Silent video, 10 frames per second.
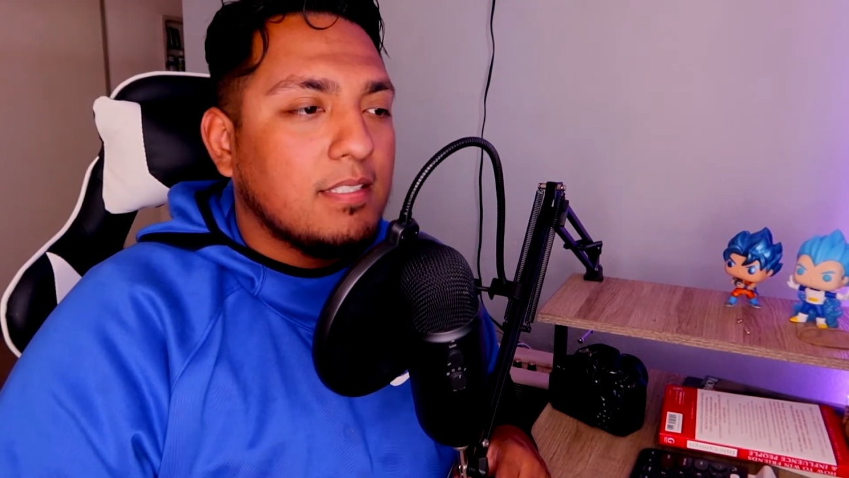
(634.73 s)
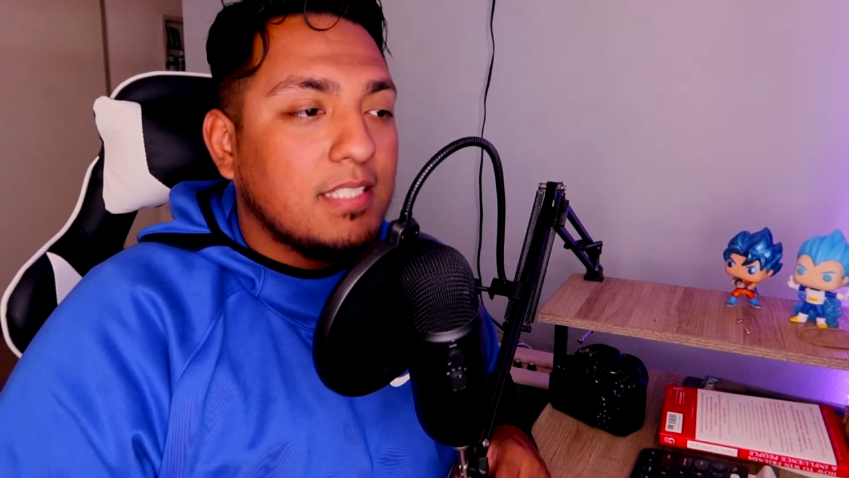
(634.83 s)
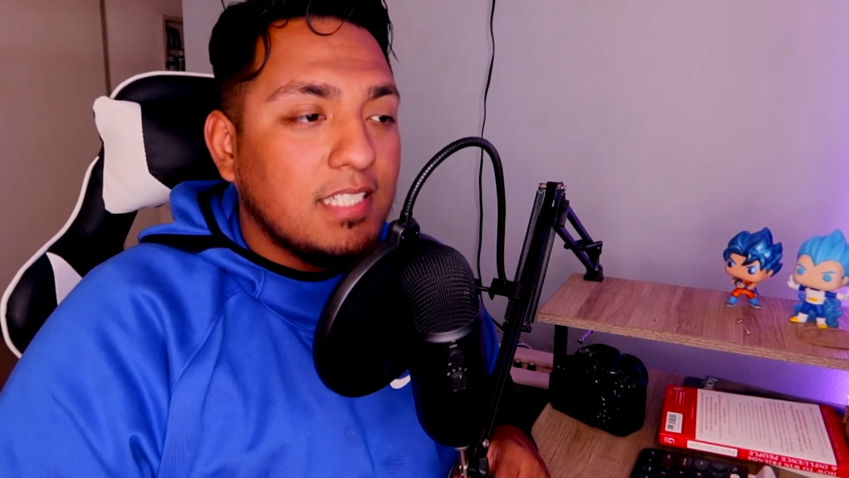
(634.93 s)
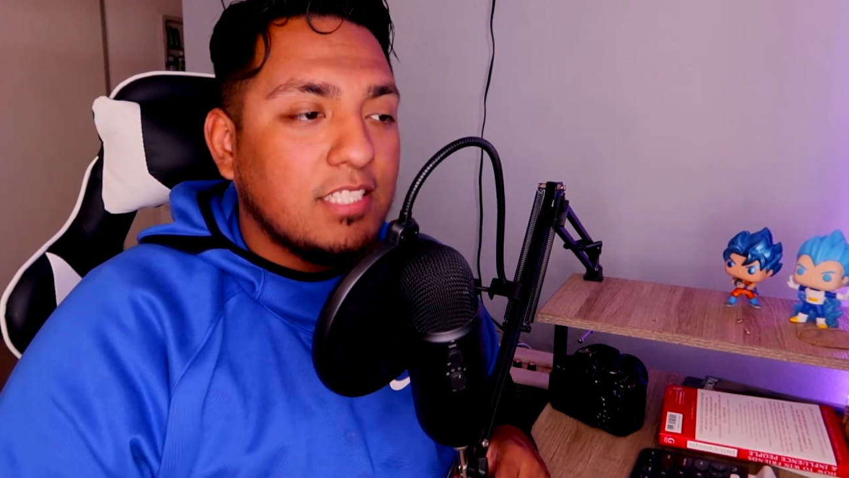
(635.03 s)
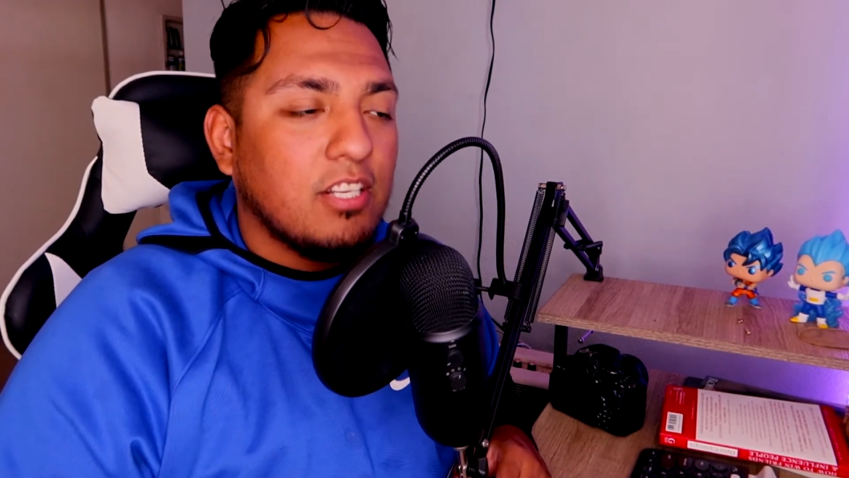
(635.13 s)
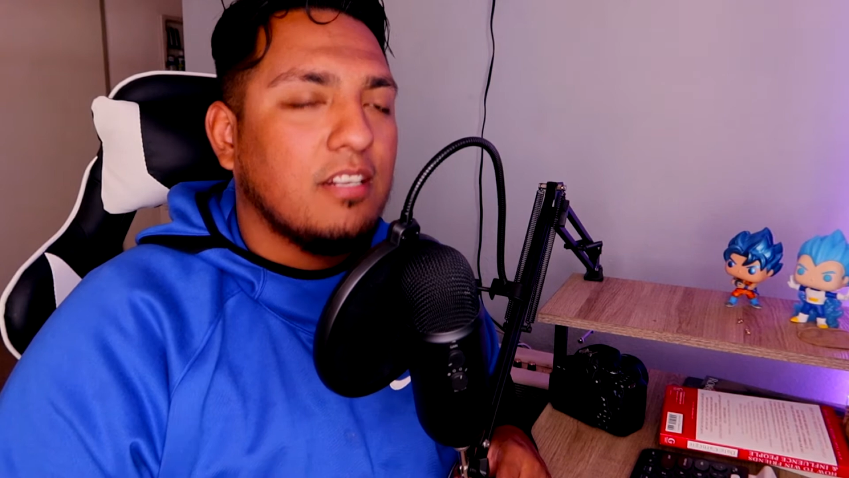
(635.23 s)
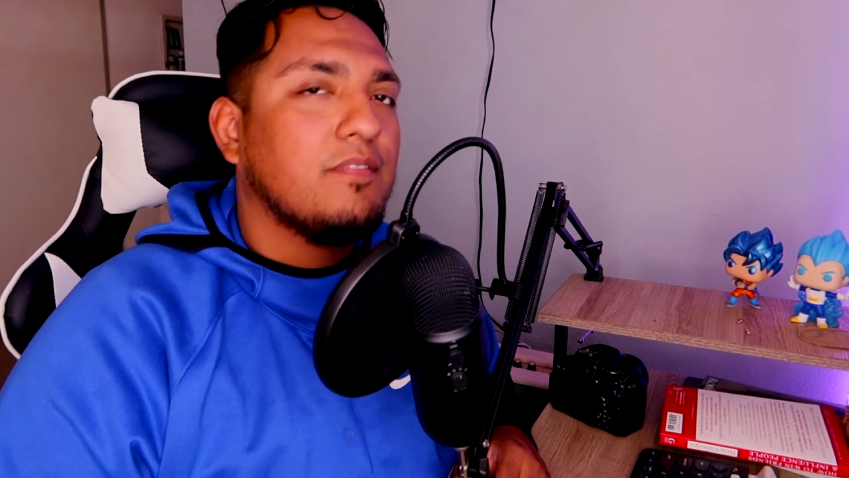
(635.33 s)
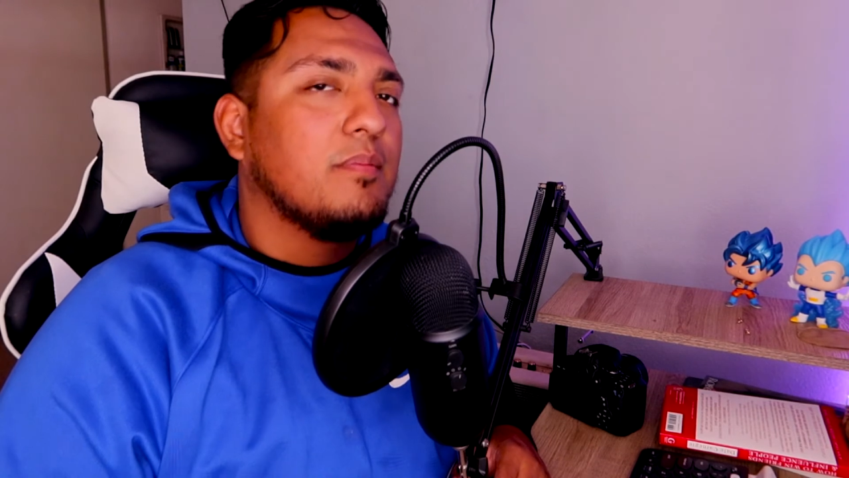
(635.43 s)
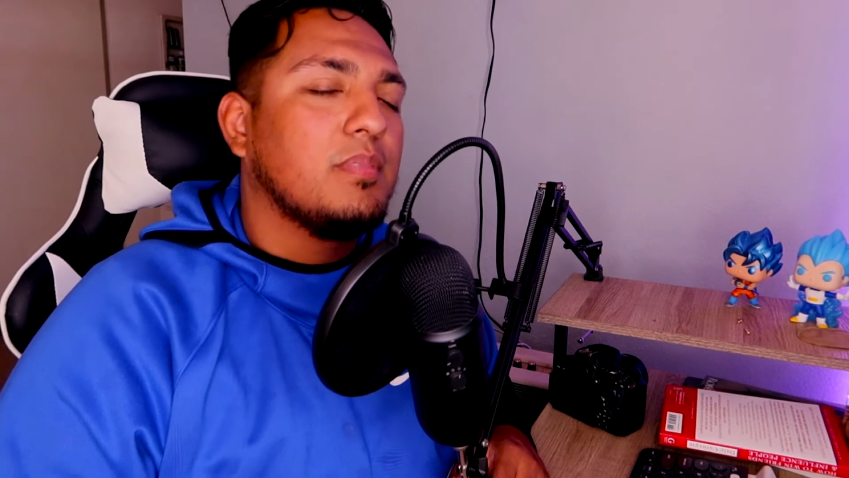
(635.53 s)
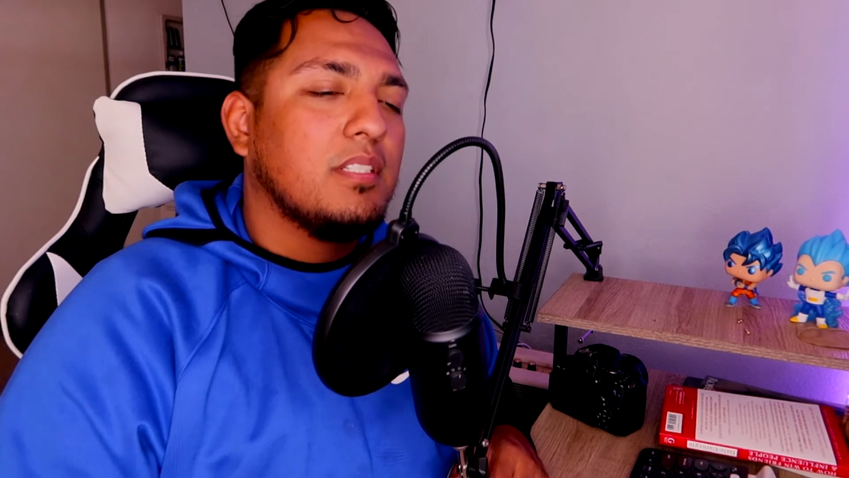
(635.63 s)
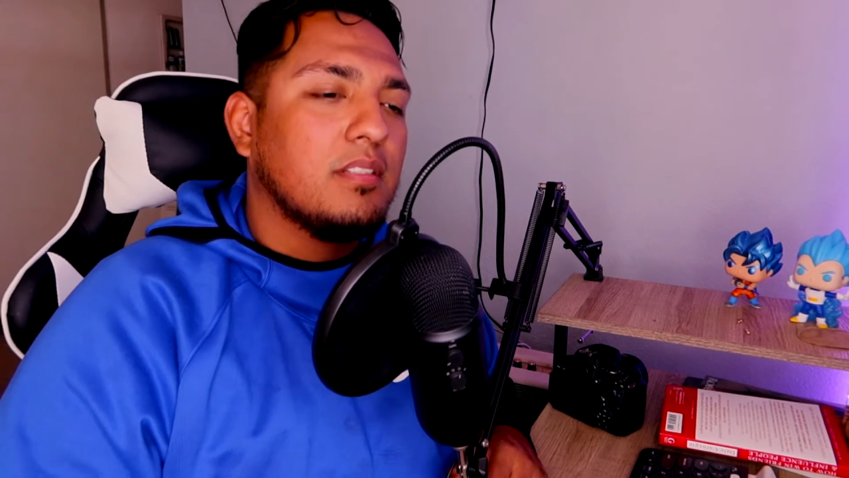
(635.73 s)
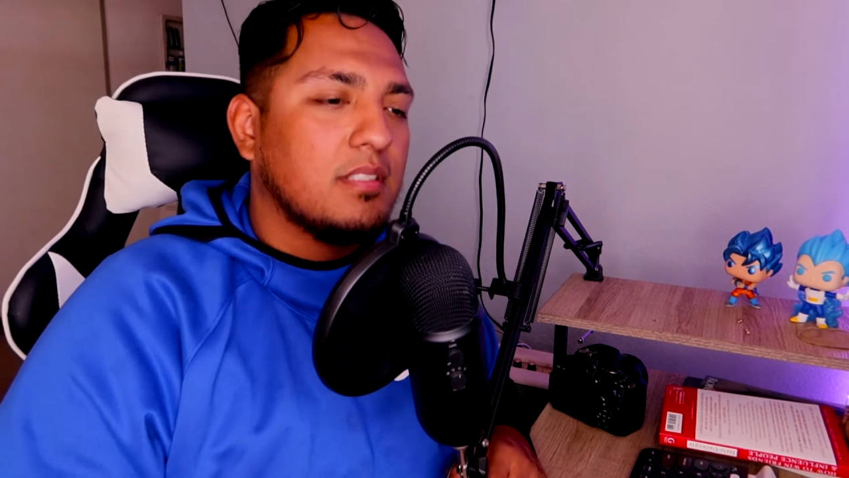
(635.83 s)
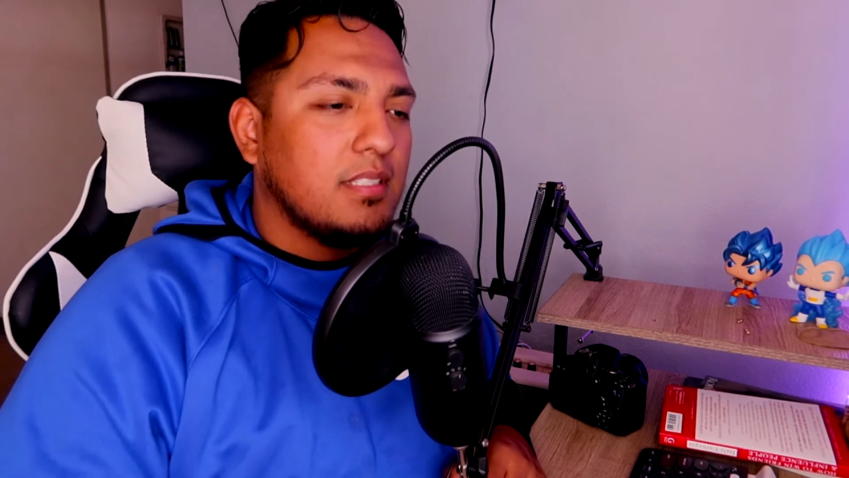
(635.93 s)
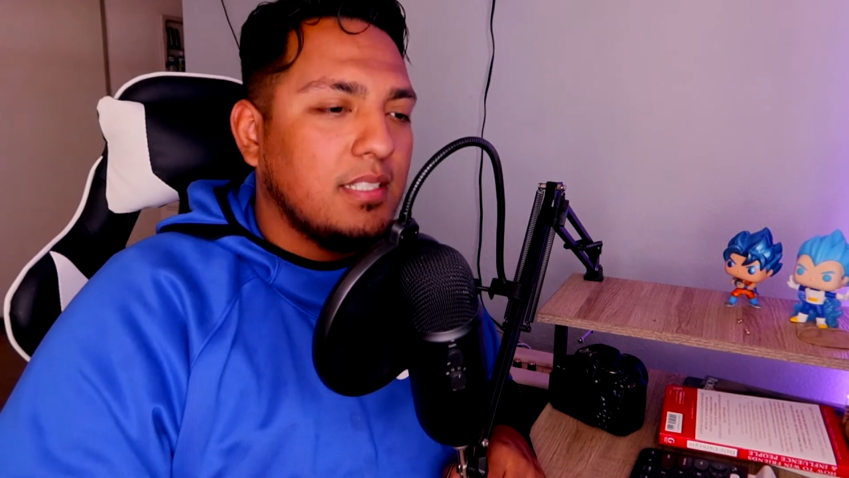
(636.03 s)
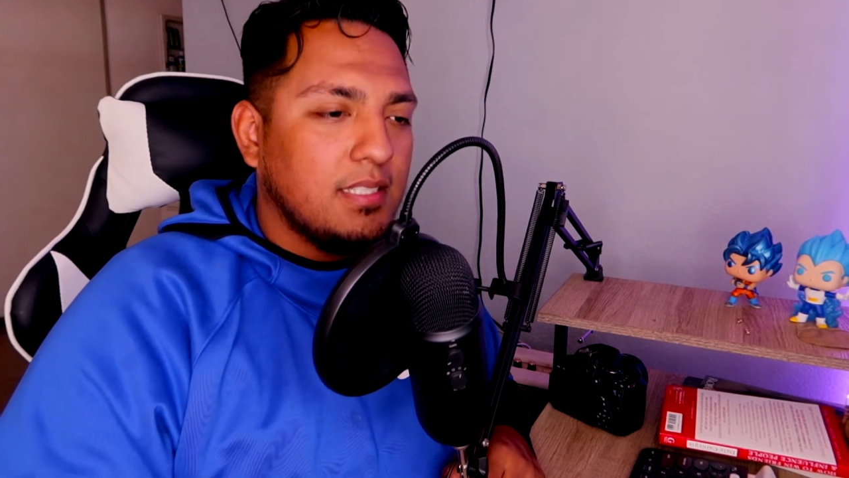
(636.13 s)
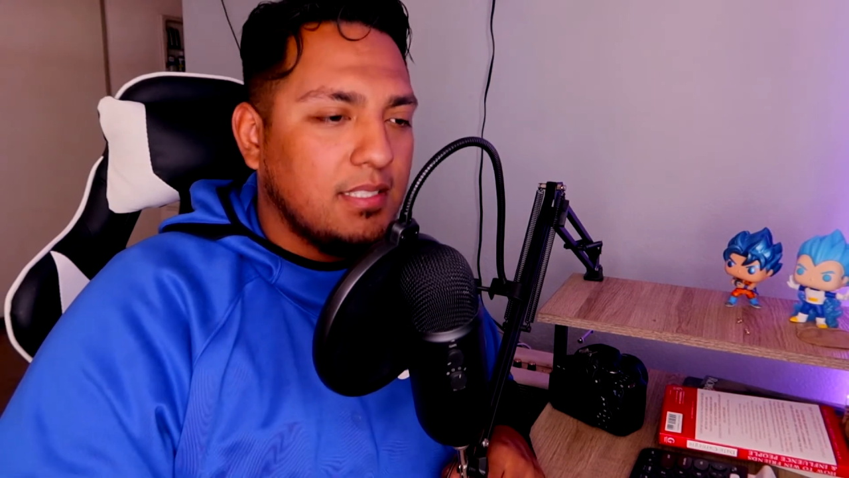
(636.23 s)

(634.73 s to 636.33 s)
She started from zero.